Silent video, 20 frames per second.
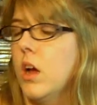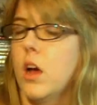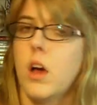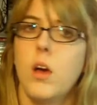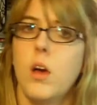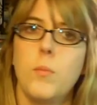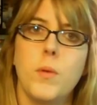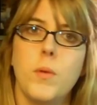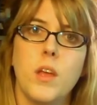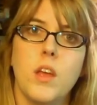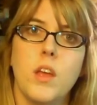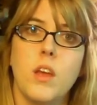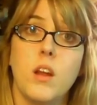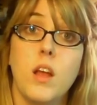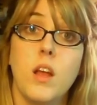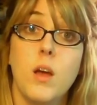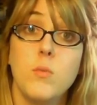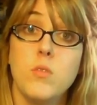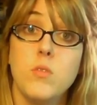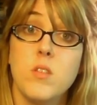Oh my god,
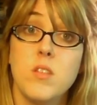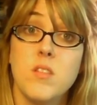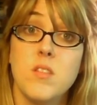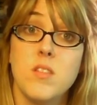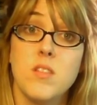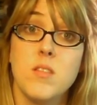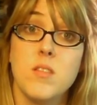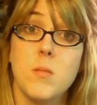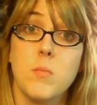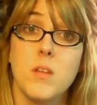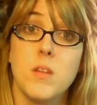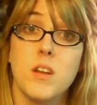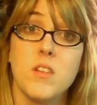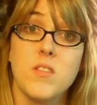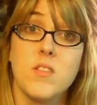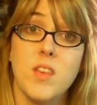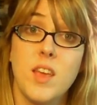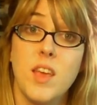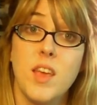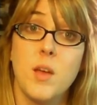I was gonna say something
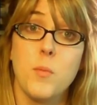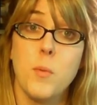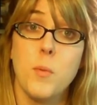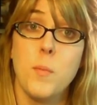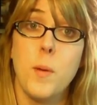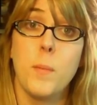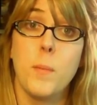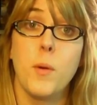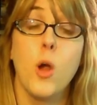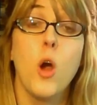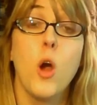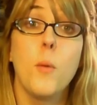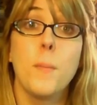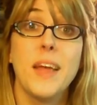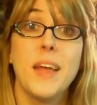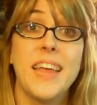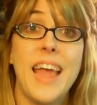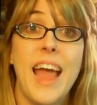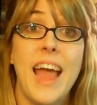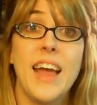else, I can't remember. Oh,
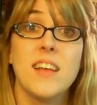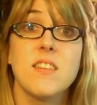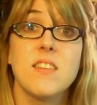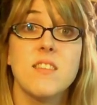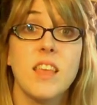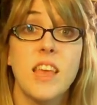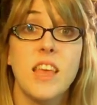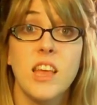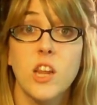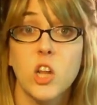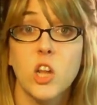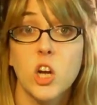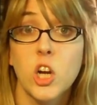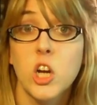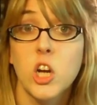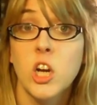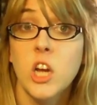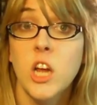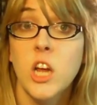my cat is a killer.